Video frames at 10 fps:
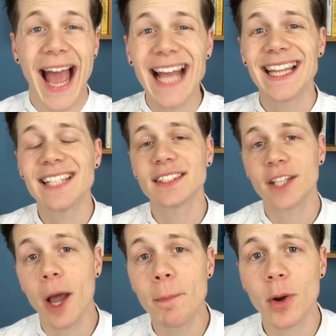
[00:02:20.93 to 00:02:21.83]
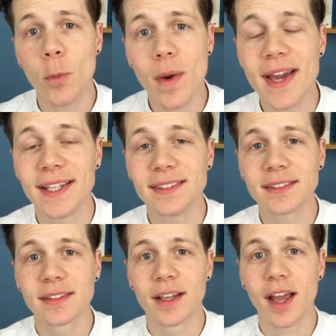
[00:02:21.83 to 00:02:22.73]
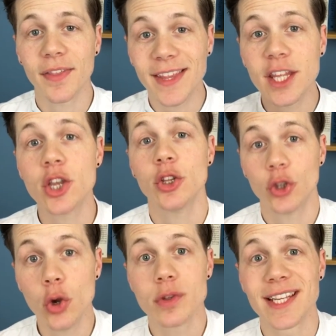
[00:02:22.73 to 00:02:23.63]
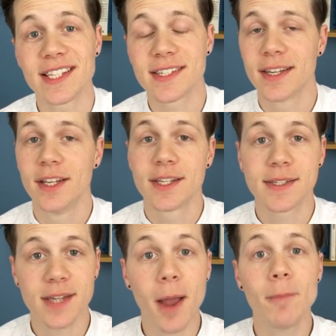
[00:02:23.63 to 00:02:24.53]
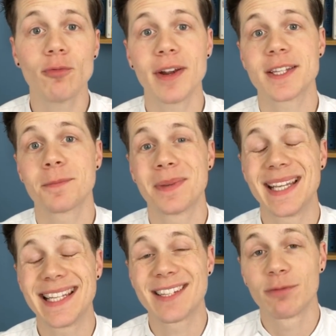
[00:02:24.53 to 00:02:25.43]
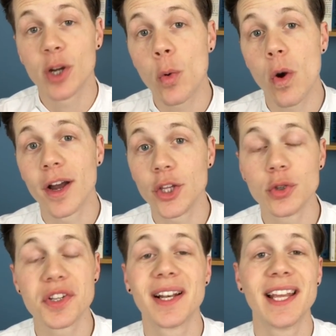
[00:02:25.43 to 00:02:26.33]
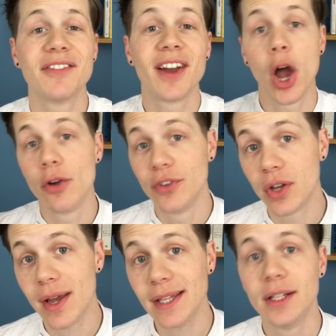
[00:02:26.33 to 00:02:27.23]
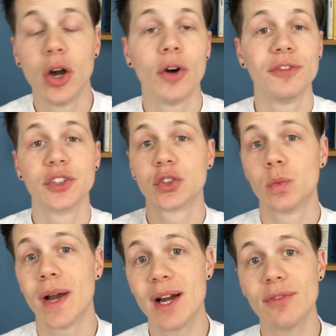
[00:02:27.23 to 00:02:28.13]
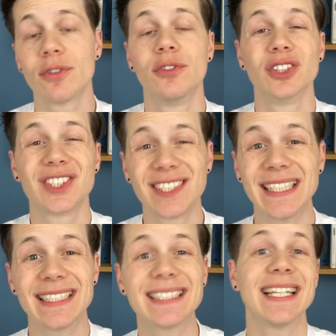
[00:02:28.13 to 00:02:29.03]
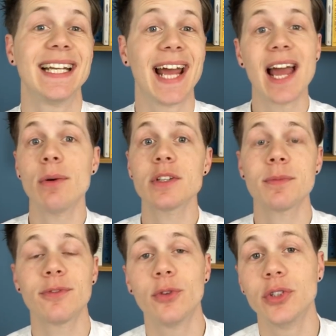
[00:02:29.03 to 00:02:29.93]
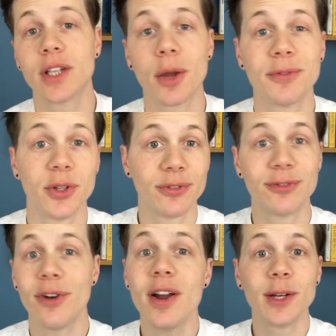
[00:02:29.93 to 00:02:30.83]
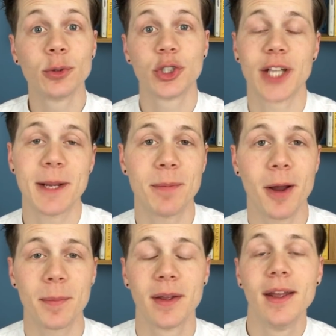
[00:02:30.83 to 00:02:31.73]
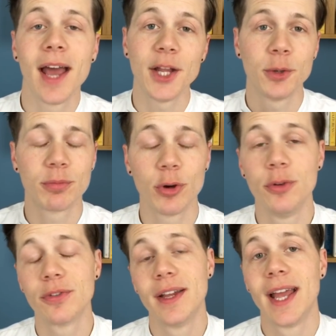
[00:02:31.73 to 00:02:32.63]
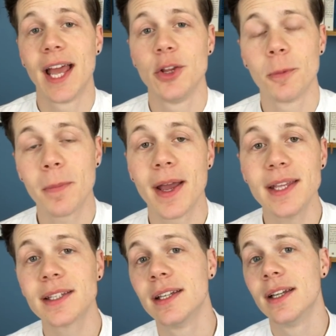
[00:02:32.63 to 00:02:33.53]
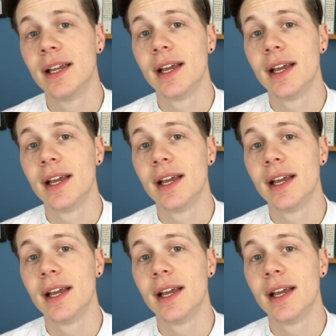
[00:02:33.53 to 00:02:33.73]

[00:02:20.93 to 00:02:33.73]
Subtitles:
And there's a couple of ways that you can do this. Some recipes require you to leave it overnight or for 12 or for 16 hours before you go for your final shape up and your proof and your bake.